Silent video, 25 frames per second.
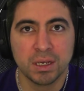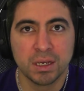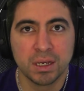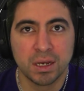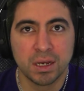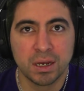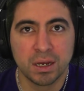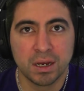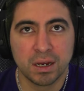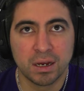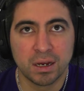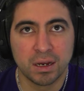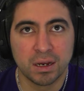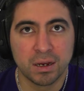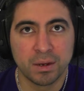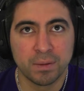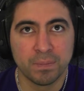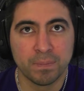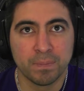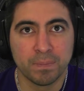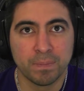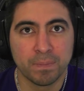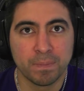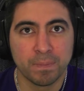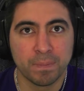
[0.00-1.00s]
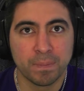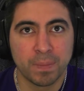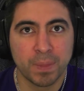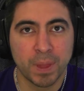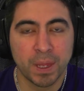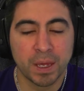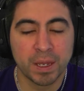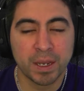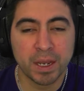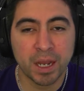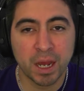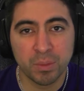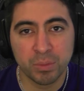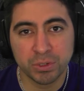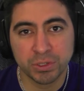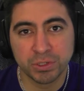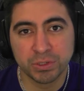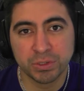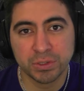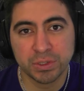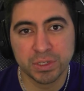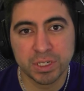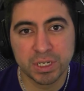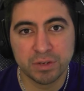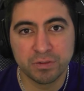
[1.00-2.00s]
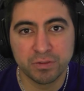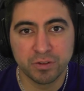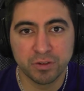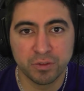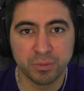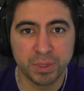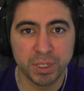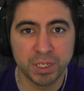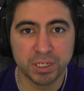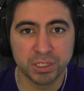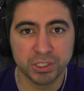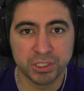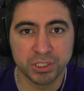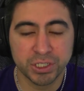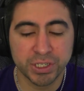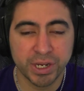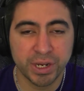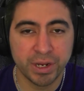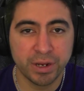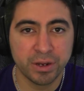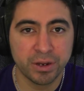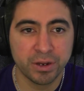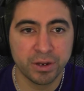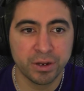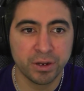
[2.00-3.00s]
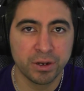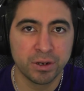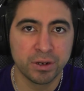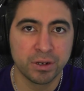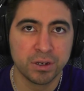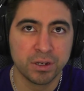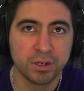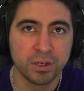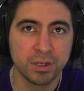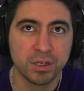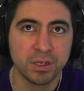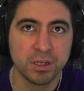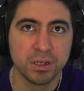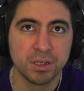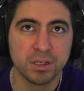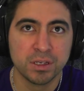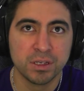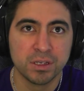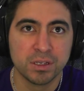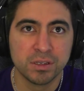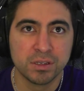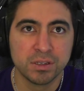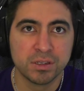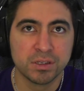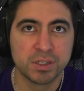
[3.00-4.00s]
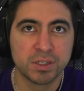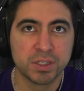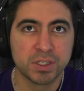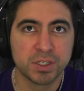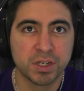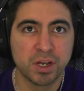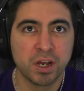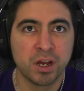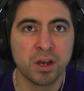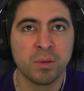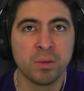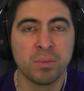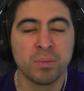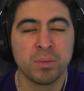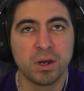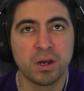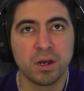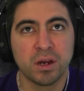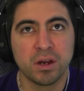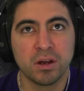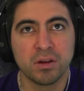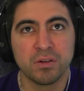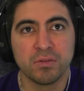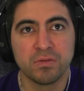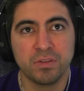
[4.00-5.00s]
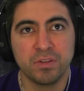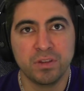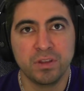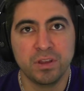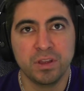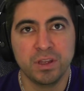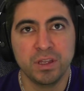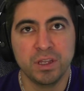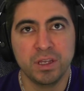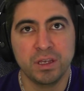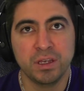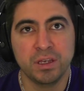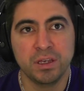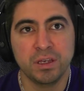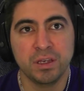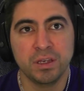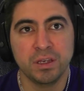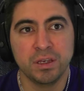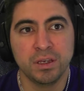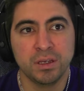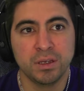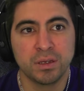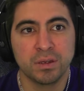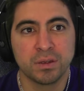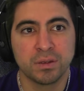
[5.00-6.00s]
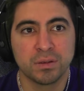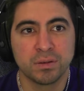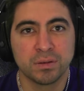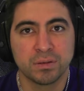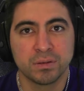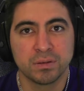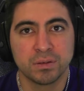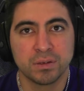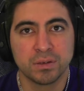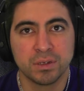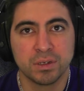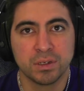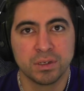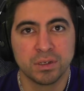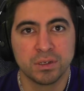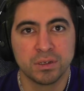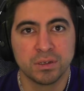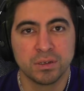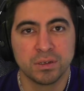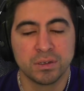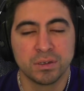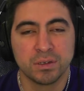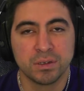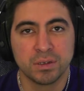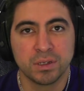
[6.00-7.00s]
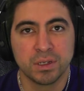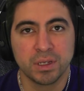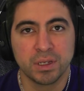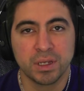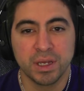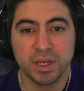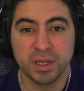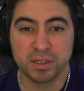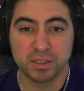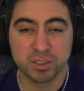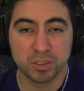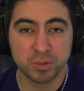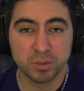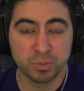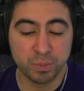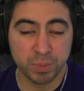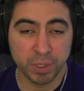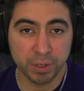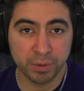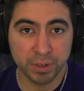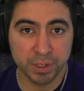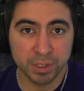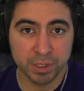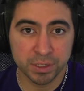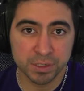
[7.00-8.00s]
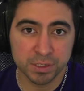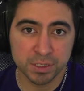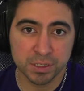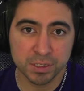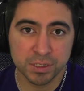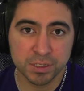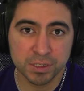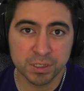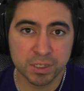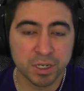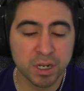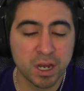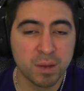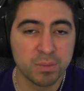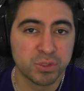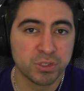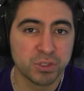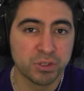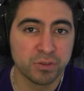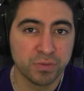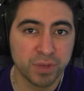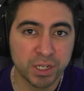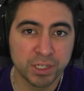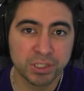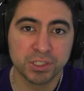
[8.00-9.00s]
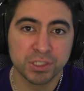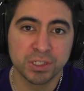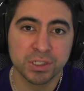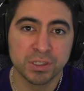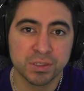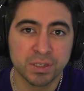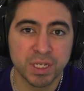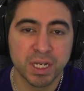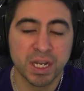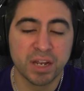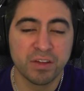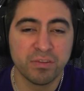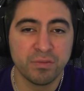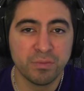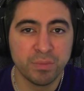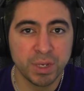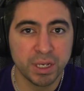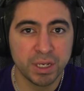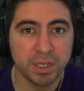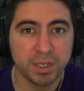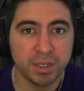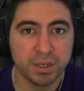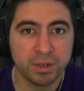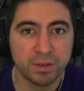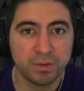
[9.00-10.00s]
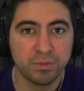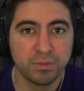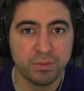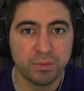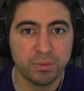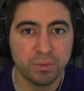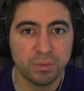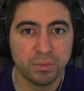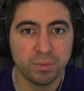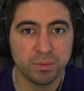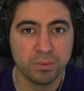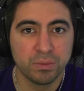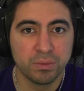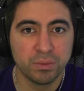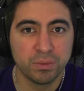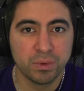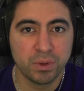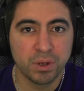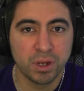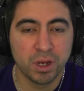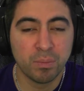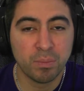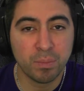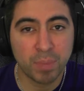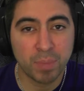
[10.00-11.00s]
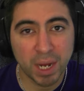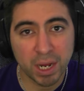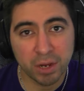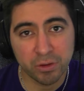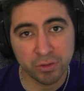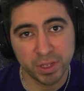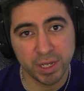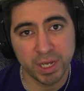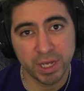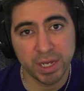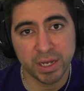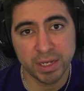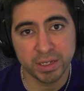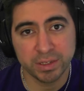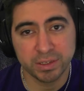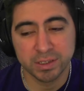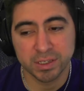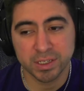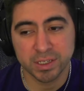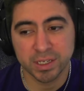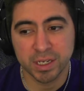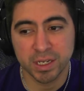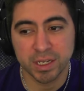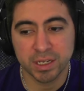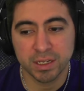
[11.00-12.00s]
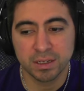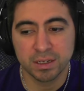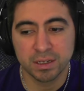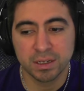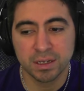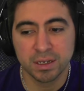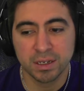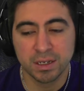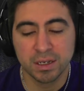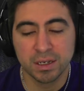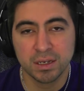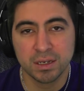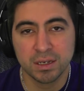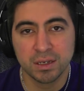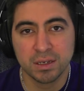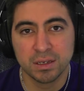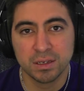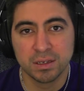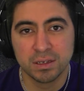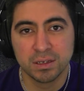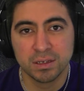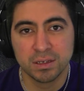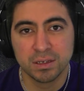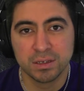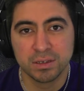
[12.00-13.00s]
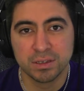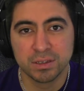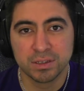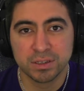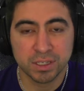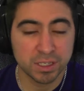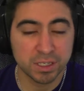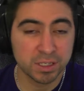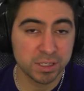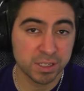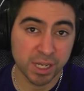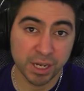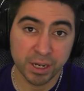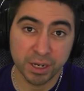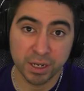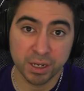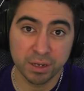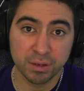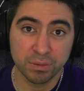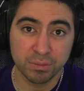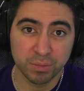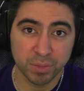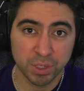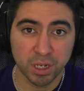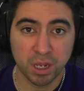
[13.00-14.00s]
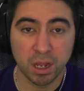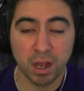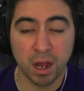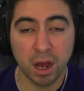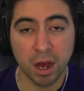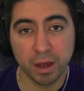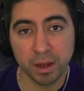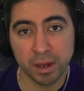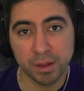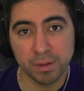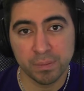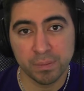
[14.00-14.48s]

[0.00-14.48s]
an opportunity for me to share some of the experiences and observations that I've made about the headset since I got it.